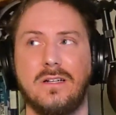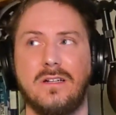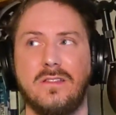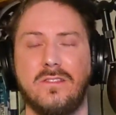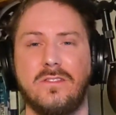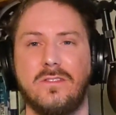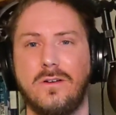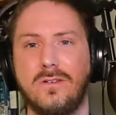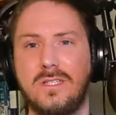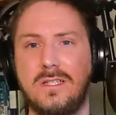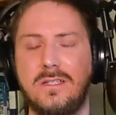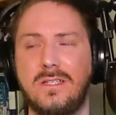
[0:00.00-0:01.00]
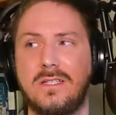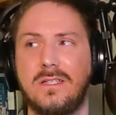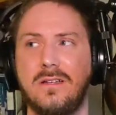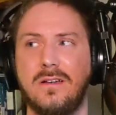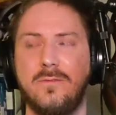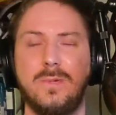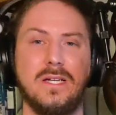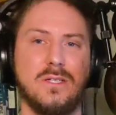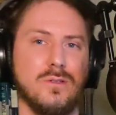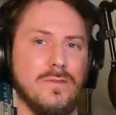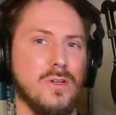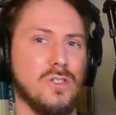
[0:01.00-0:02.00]
a catharsis of my
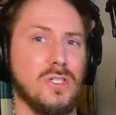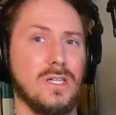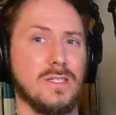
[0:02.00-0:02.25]
introversion,